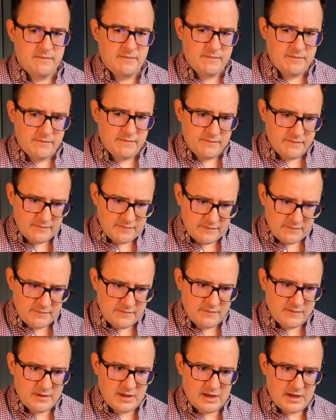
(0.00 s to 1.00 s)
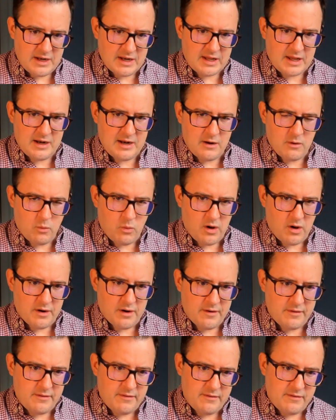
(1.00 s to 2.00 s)
and then again the
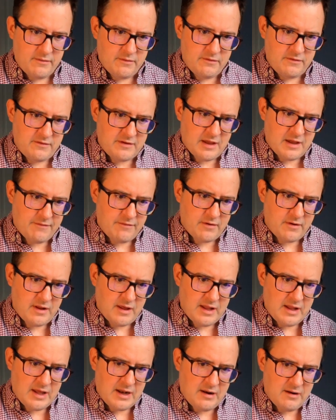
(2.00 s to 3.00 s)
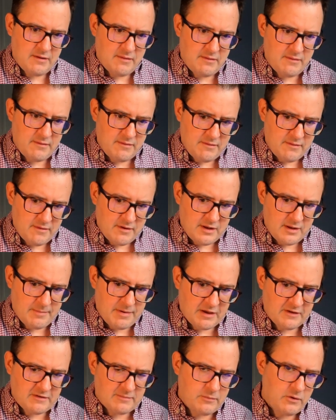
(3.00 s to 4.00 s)
1, 7, and then the
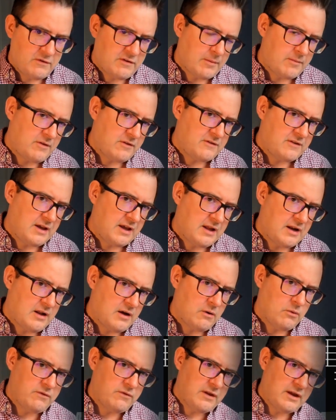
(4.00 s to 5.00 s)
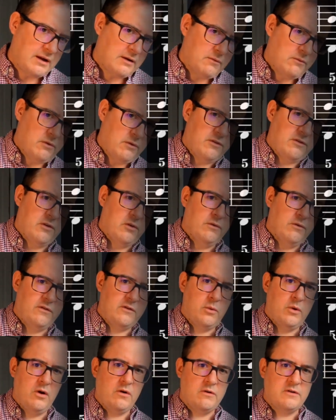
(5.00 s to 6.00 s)
bass moves up to C, and the whole thing resolves
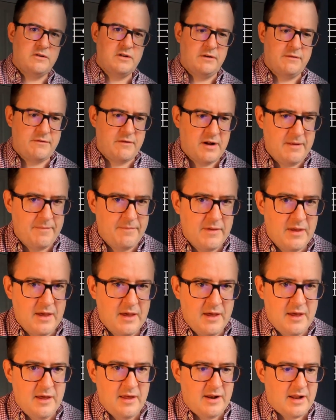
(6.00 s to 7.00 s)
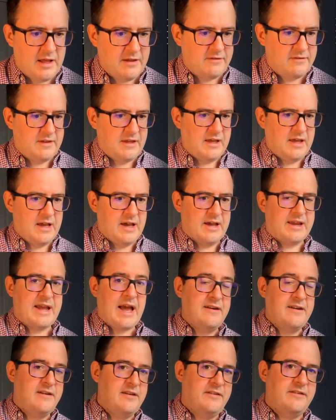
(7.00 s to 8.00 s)
to an octave, right? That's the
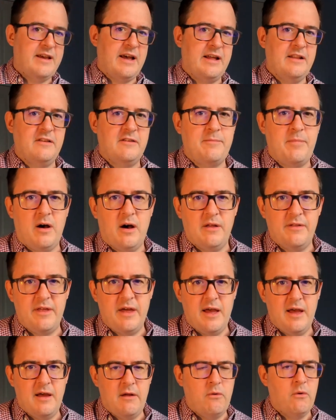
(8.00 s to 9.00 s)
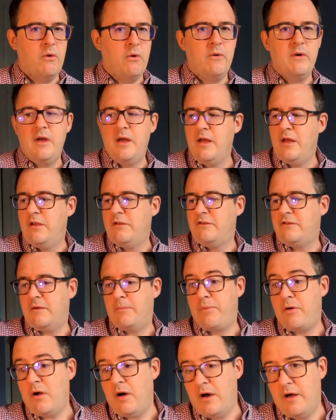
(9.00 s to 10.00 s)
cantizans part there, or
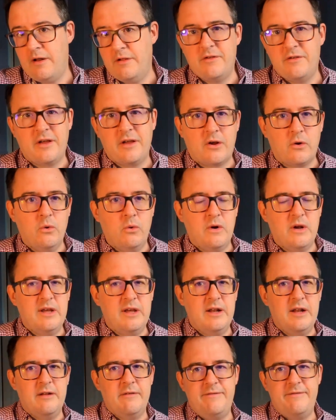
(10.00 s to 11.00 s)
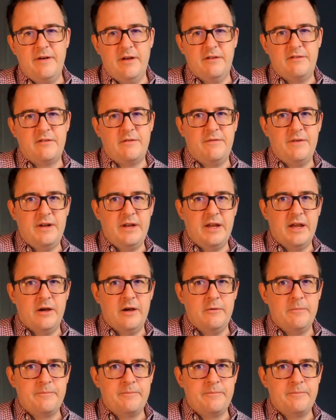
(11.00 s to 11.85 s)
sopran as I called it in the first video.